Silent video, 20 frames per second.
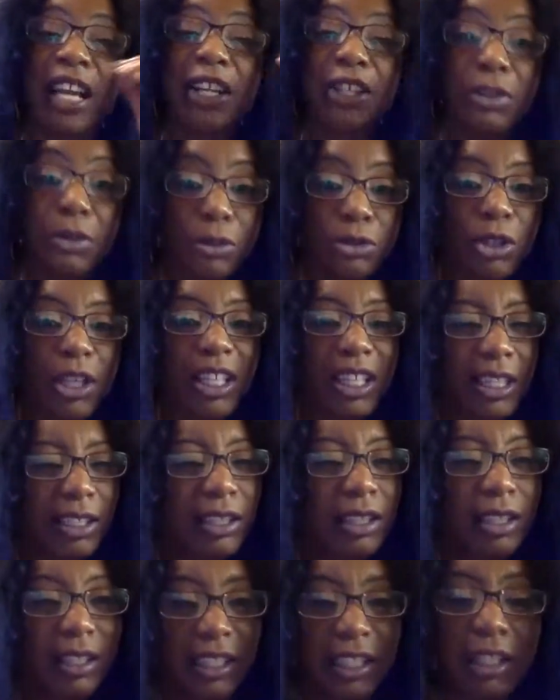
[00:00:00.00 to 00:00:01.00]
I do try to eat
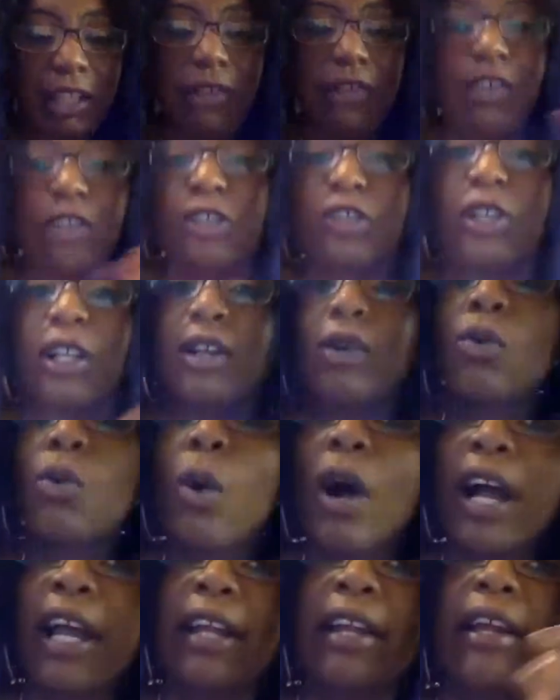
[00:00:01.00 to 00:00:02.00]
the cleanest fish, so like
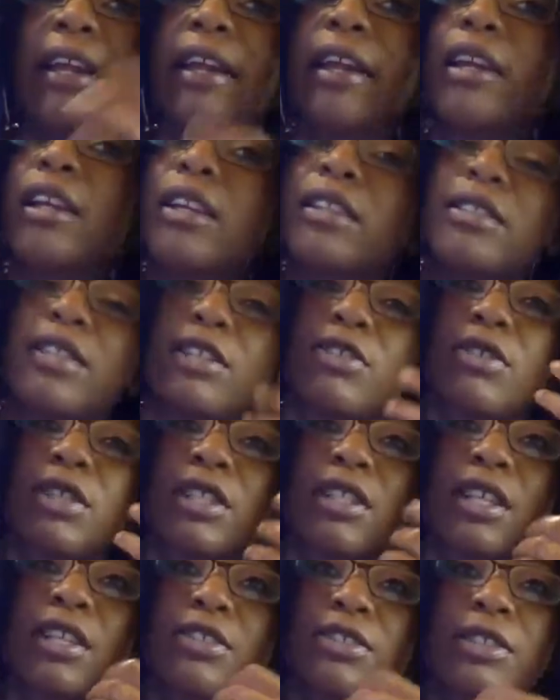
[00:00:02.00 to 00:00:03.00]
whiting,
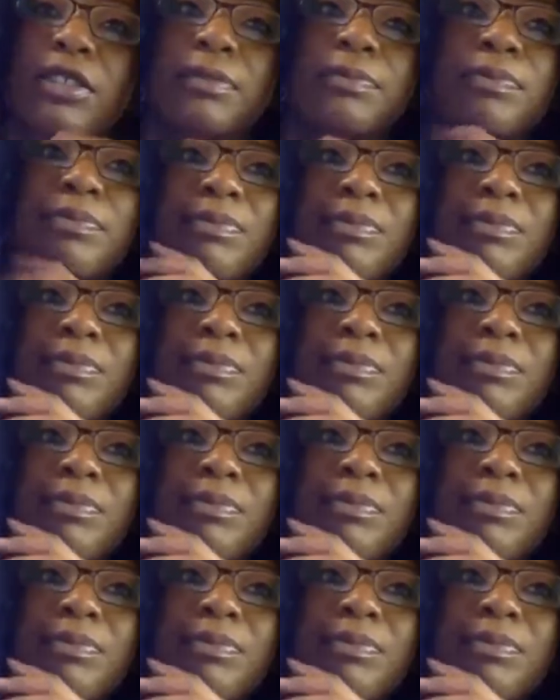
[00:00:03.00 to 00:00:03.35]
etc.,